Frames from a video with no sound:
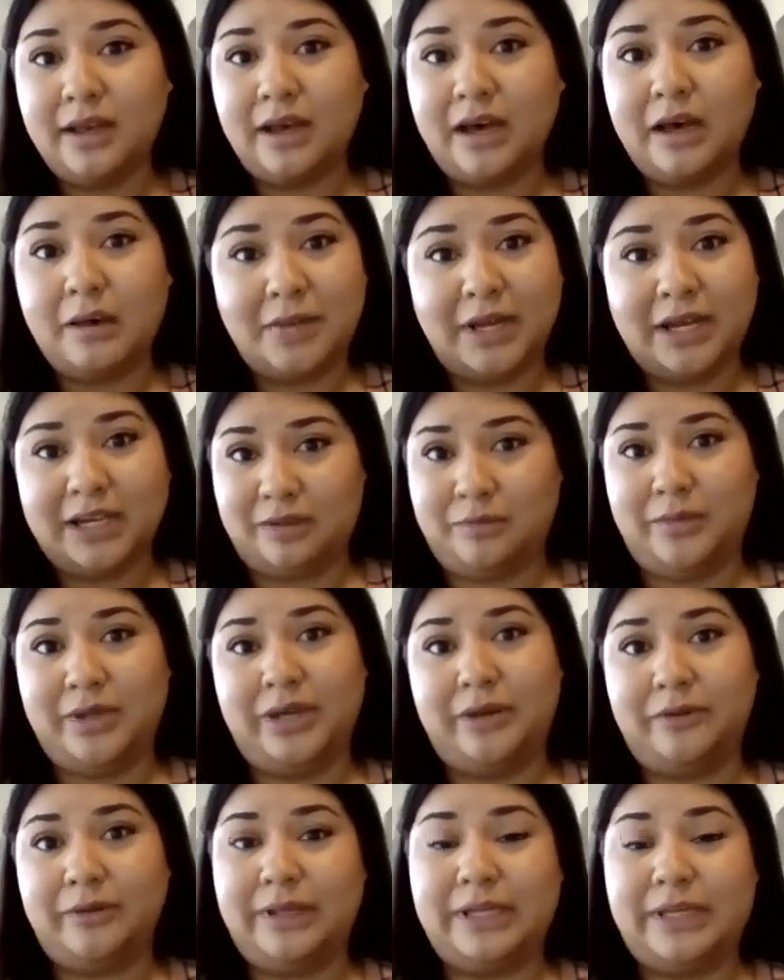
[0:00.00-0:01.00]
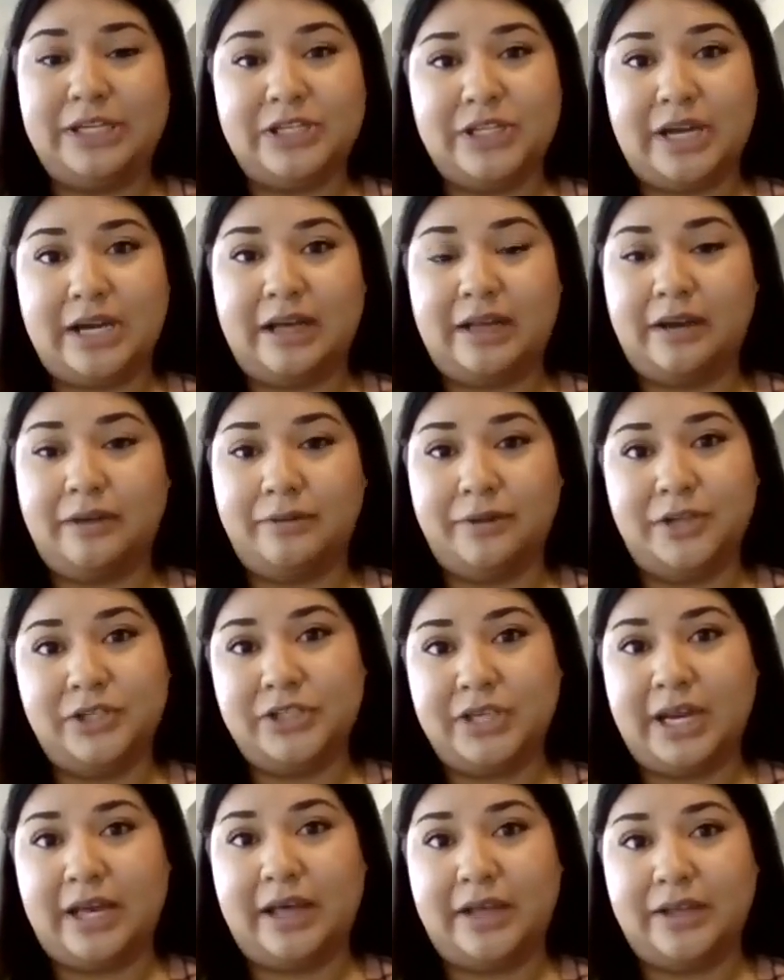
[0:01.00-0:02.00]
That can be a real
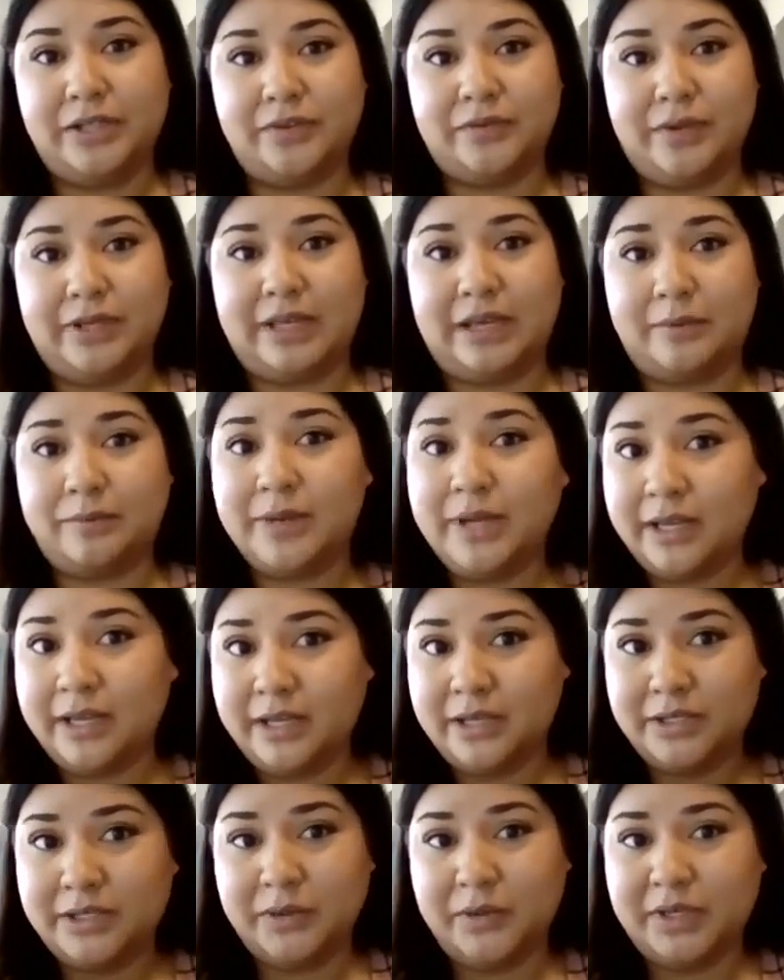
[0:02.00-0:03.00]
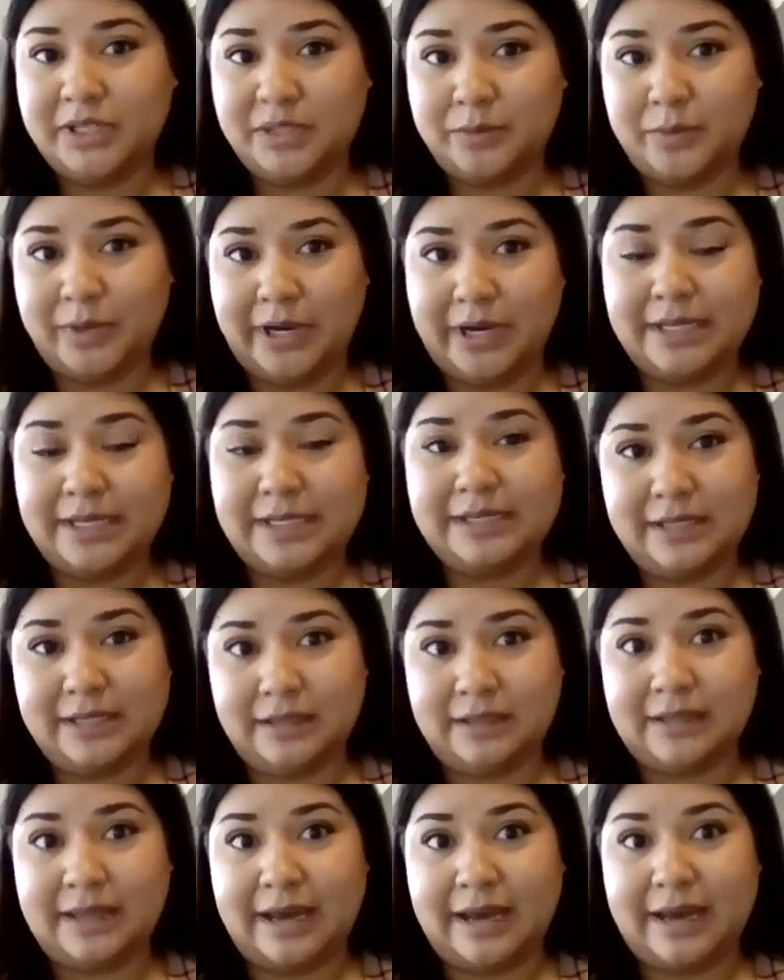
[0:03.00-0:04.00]
challenge for them to
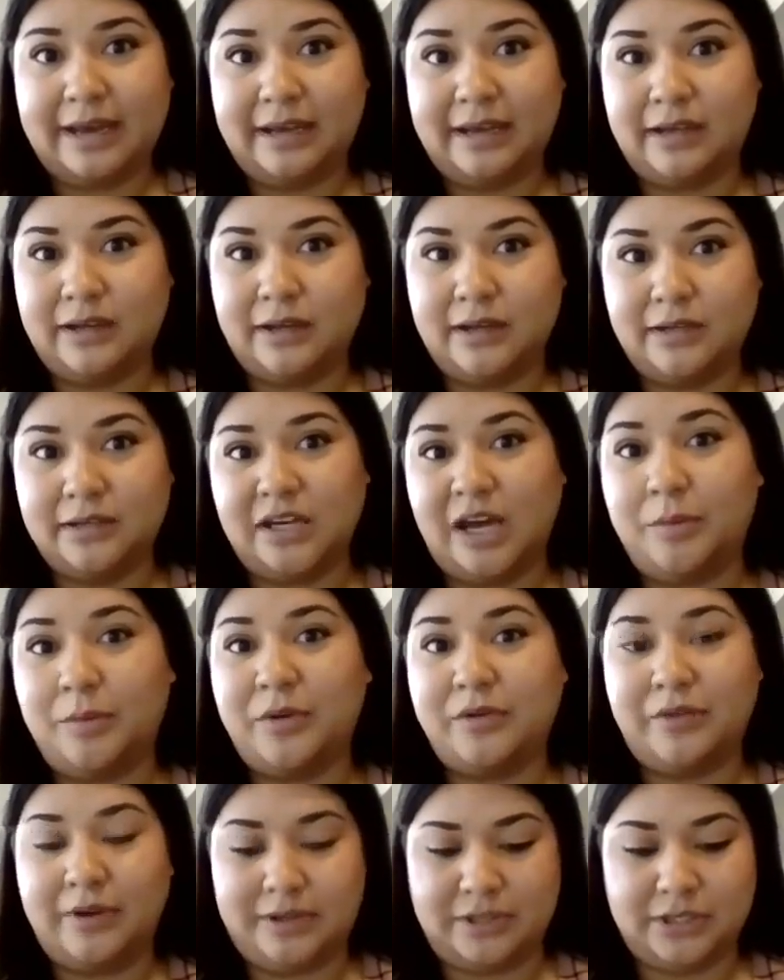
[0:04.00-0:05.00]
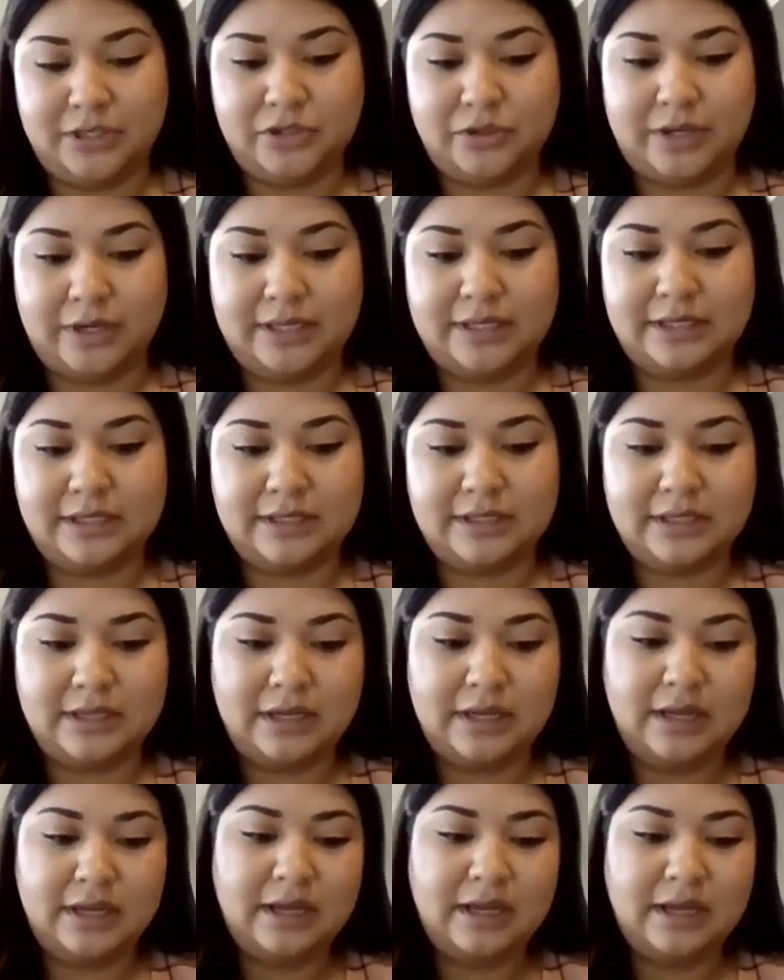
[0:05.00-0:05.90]
experiencing that on top of all the stress.